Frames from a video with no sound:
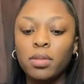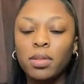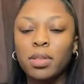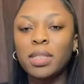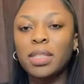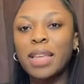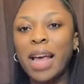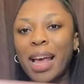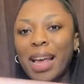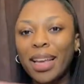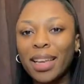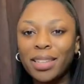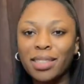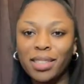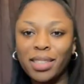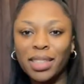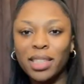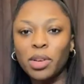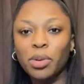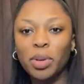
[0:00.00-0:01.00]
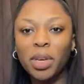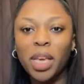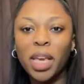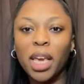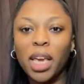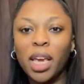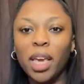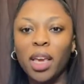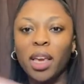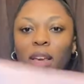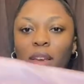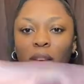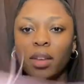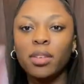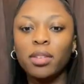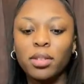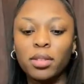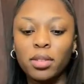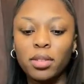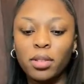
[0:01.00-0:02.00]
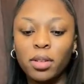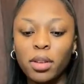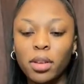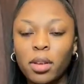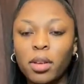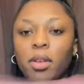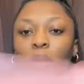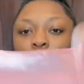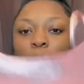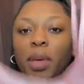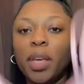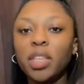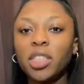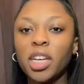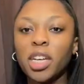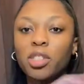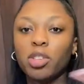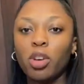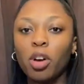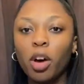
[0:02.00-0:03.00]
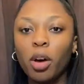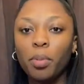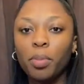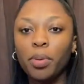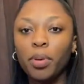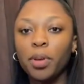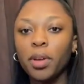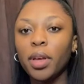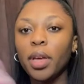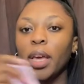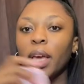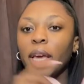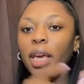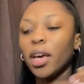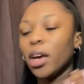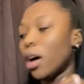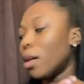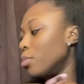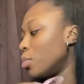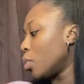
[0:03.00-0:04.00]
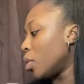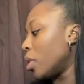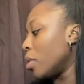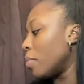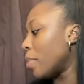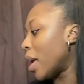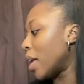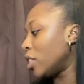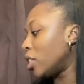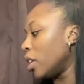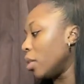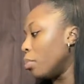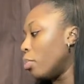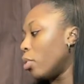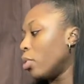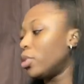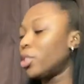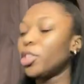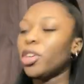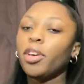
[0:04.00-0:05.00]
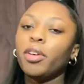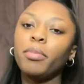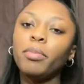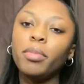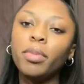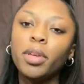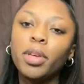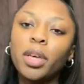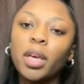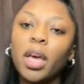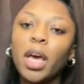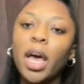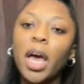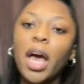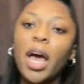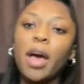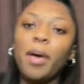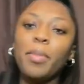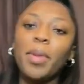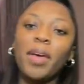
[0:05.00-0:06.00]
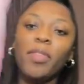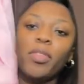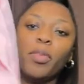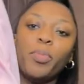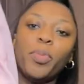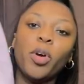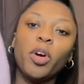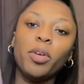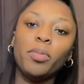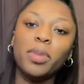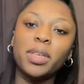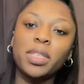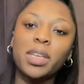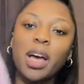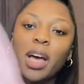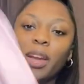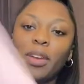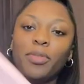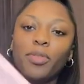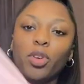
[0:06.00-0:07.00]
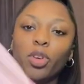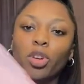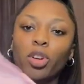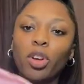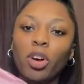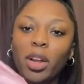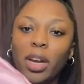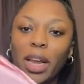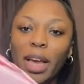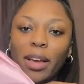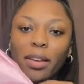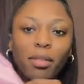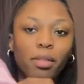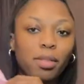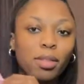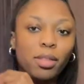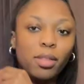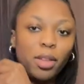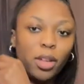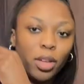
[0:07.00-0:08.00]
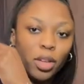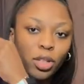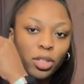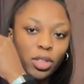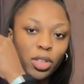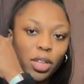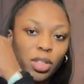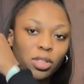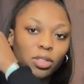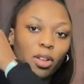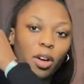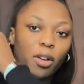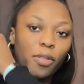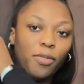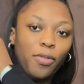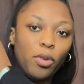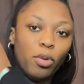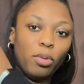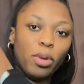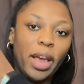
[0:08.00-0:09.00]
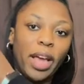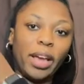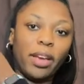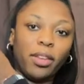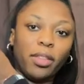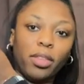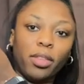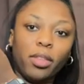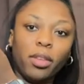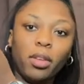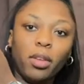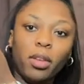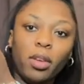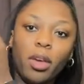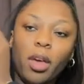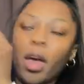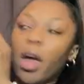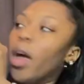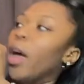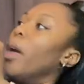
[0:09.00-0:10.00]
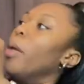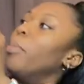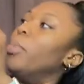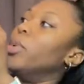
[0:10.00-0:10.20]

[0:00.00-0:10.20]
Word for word: satin silky PJ top. It comes with a matching bottom um, and the bottom is kind of culotte length. So it's not a full length uh,